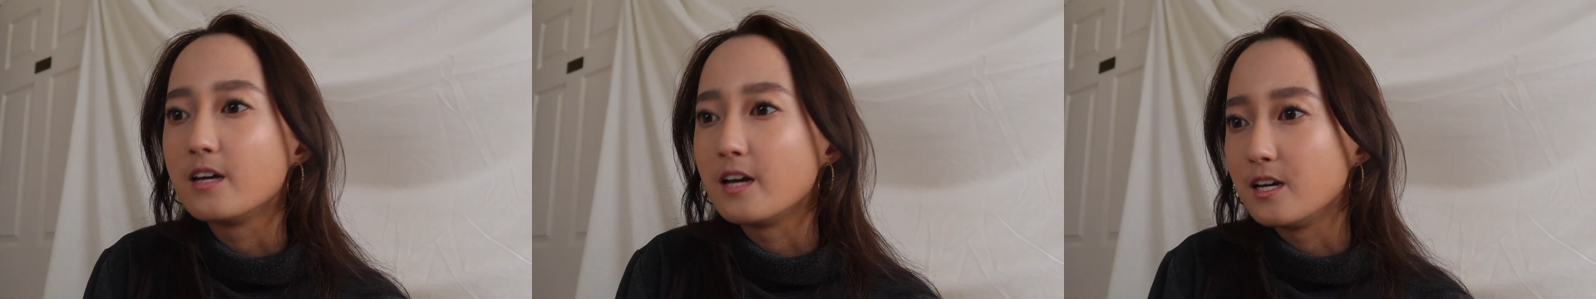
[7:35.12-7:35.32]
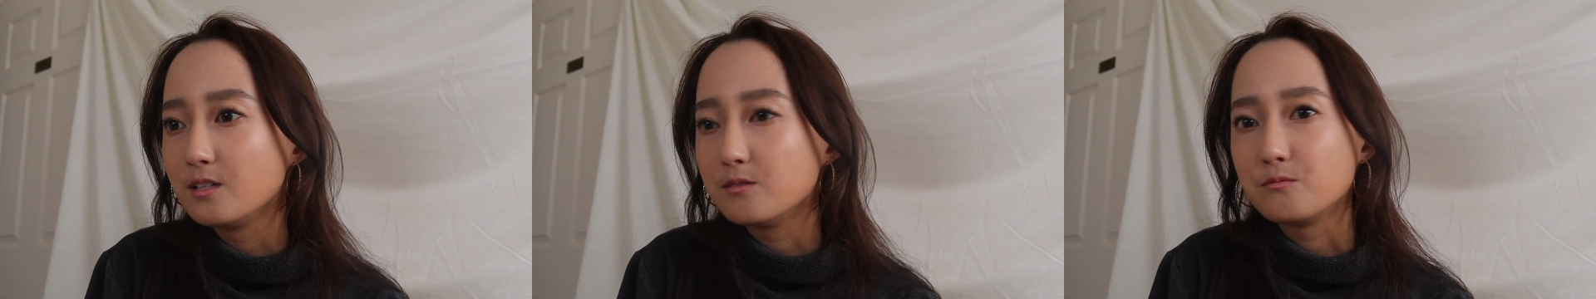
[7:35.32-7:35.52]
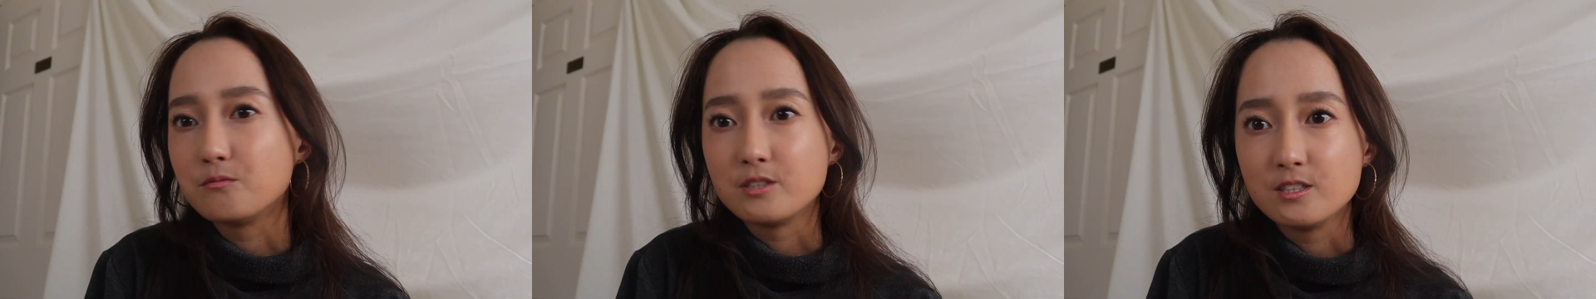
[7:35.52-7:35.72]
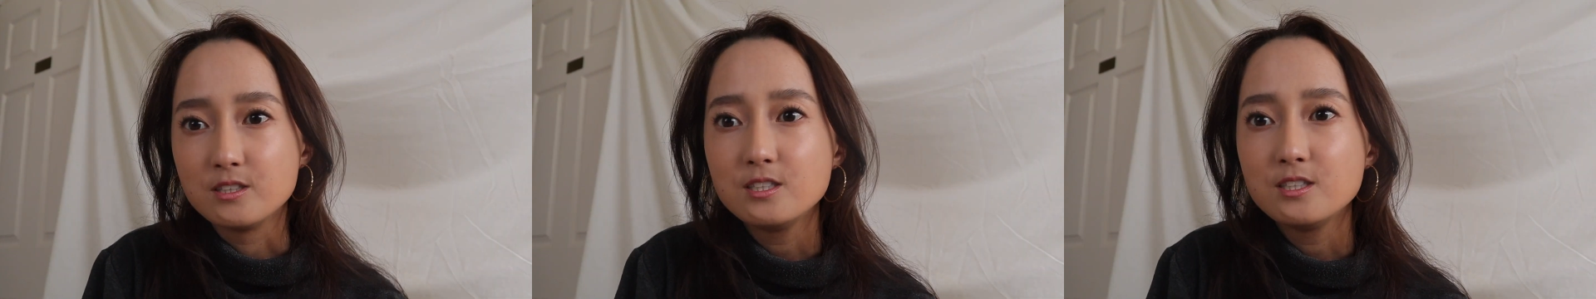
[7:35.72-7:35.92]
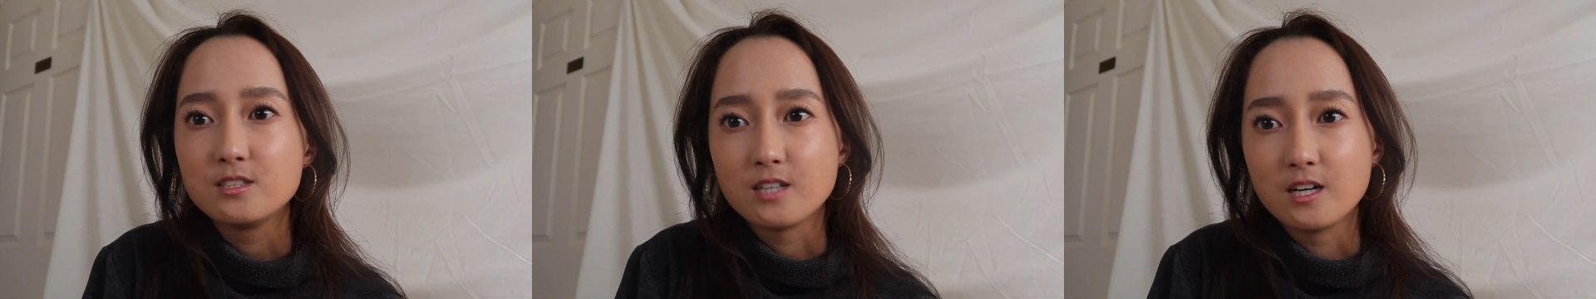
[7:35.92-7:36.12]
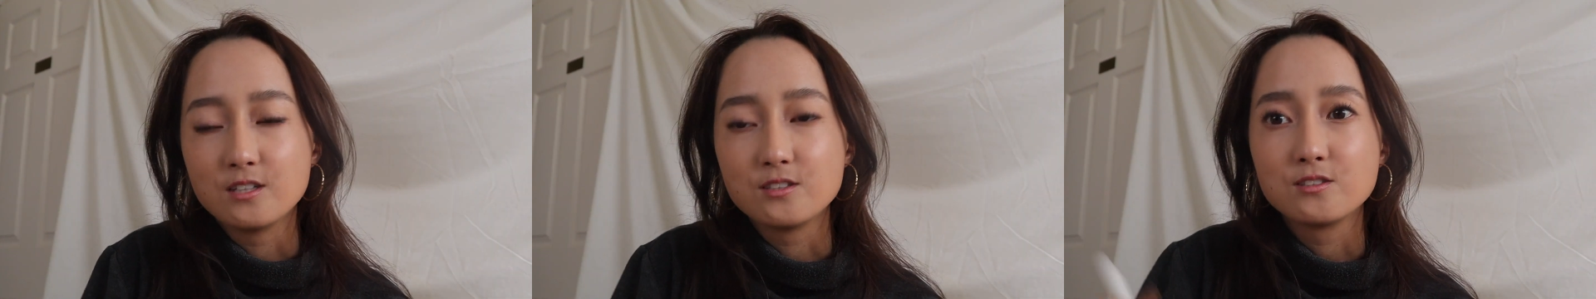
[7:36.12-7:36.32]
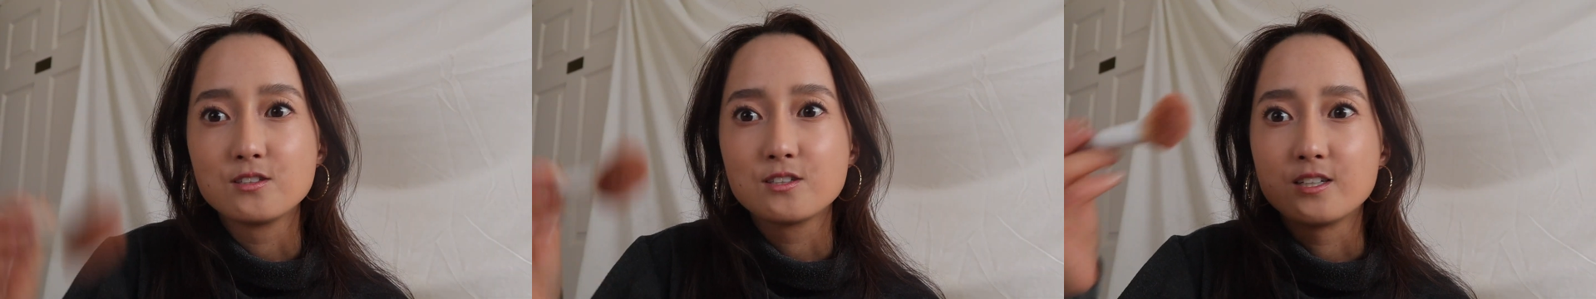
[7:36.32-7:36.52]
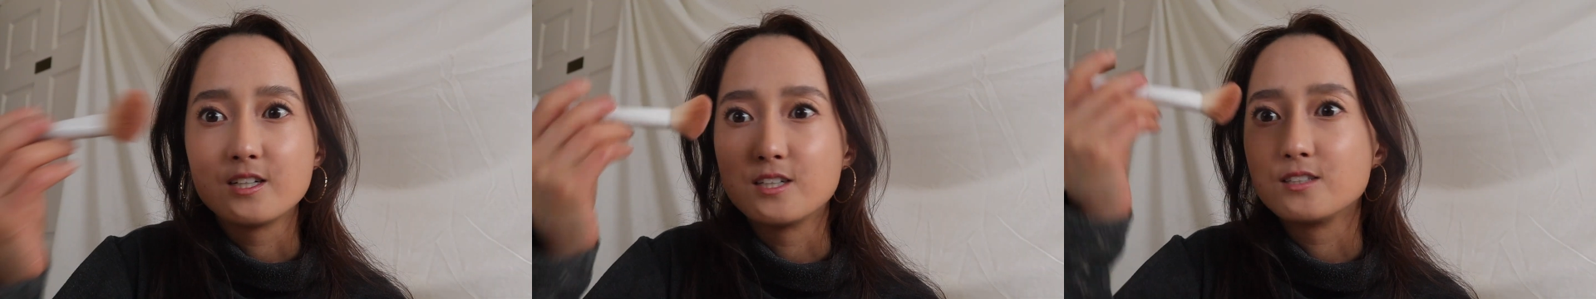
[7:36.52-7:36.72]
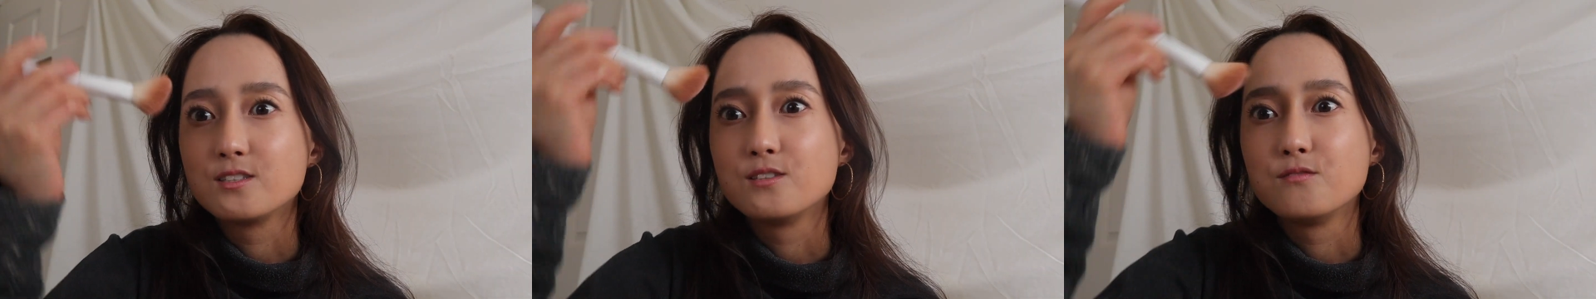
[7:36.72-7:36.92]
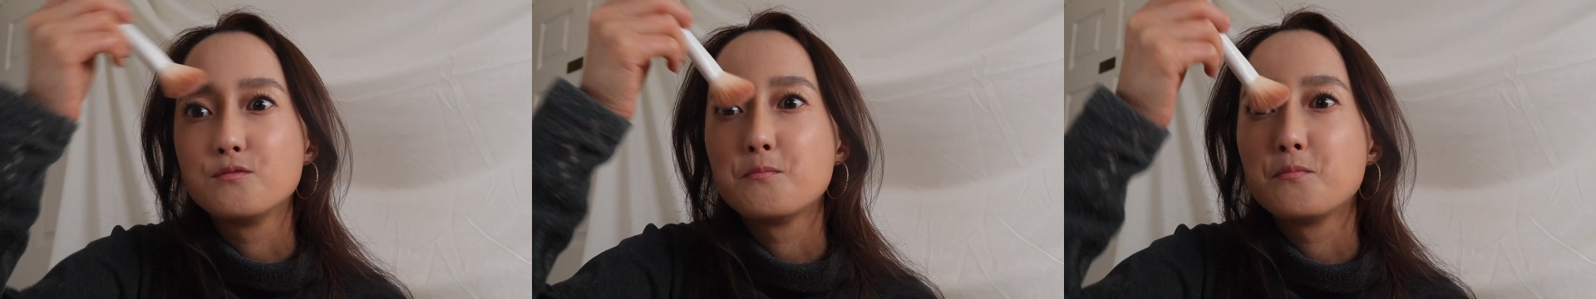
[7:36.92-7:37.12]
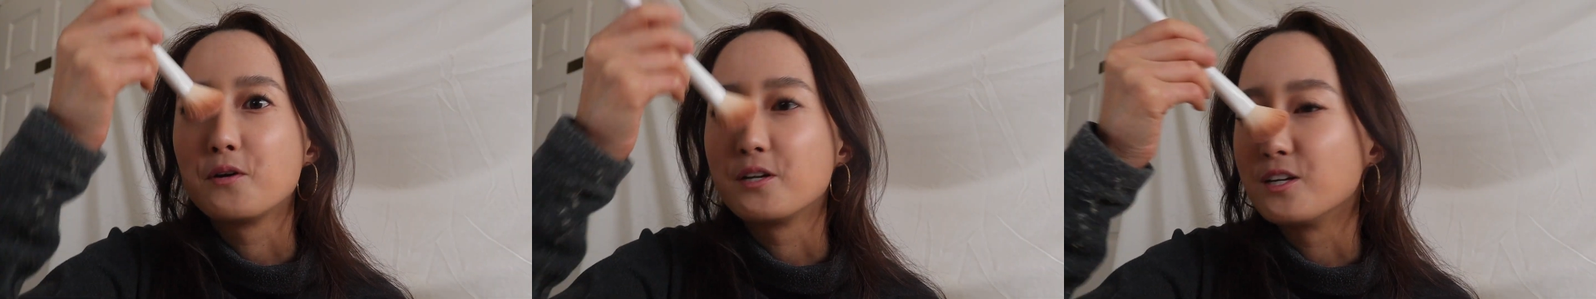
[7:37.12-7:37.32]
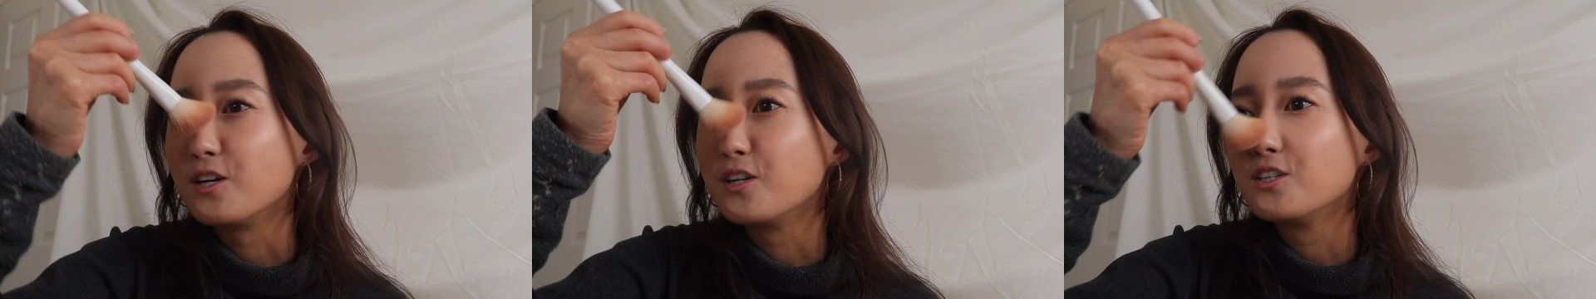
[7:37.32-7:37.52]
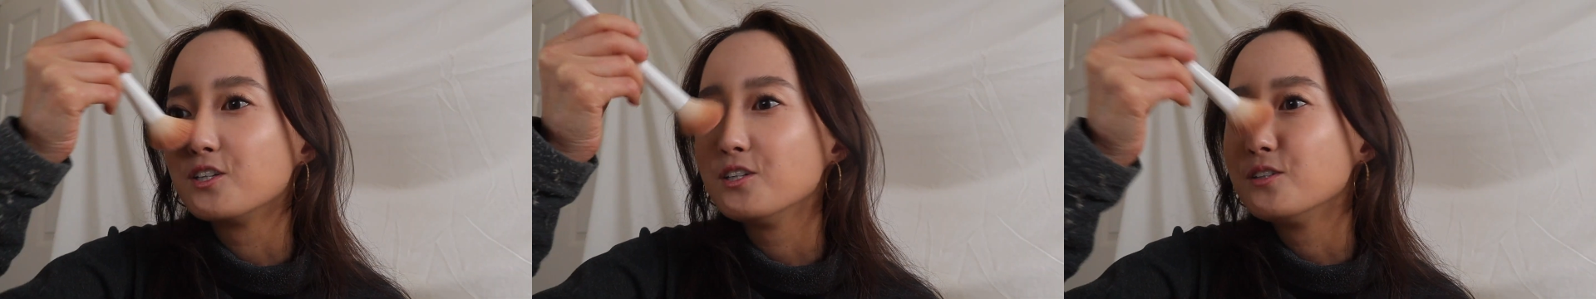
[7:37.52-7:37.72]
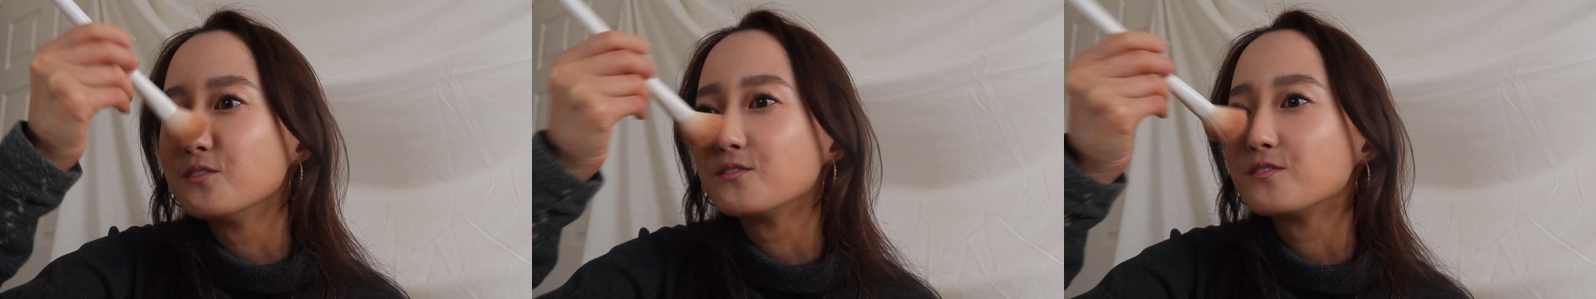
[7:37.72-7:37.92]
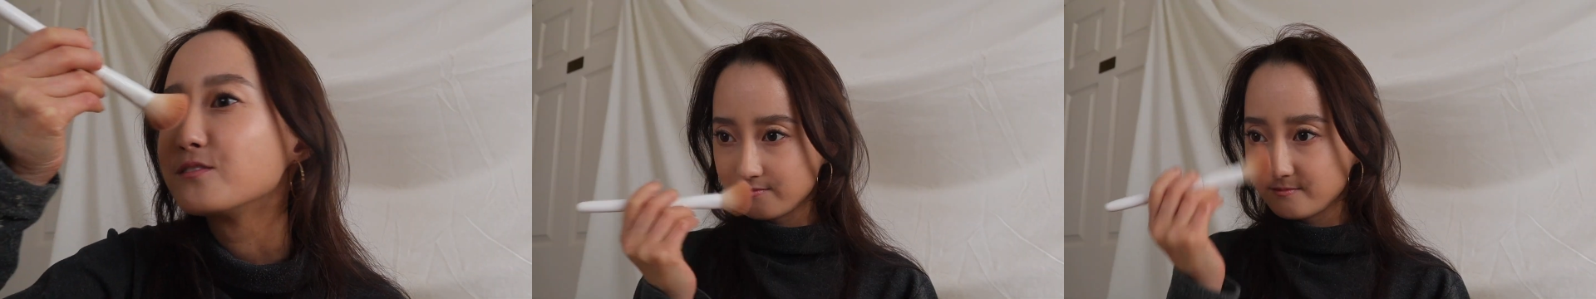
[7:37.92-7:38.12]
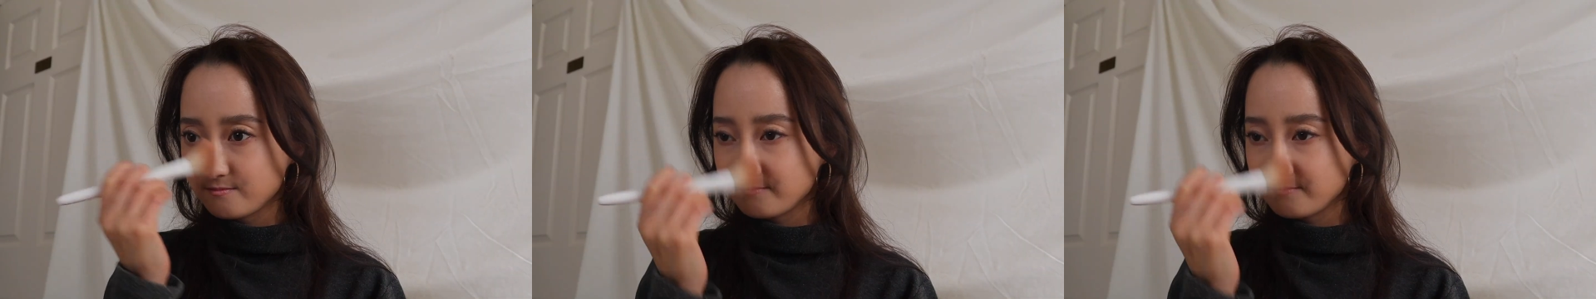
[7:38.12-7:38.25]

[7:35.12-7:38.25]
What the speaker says: and it really does look nice if you put it on your nose.